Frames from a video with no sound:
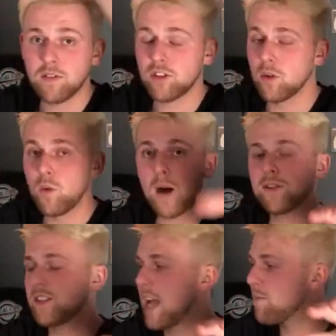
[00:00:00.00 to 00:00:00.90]
So what I
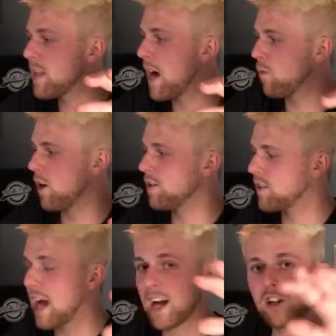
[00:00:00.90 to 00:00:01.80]
was saying with that was,
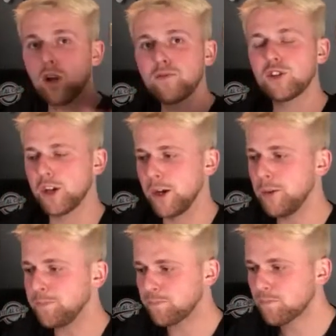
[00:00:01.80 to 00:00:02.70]
I'd love
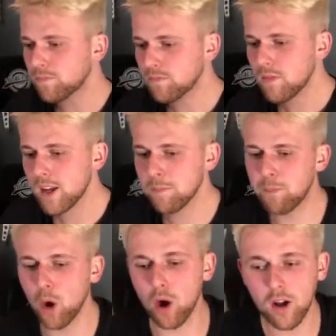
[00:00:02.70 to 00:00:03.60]
to,
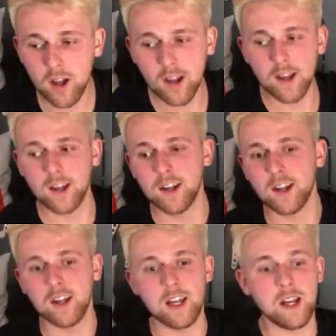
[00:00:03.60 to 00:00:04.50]
but
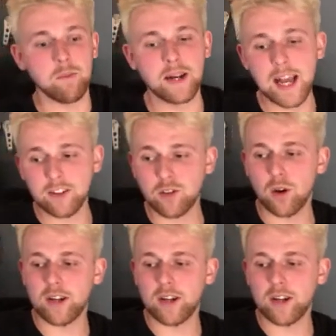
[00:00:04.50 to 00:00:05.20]
my next door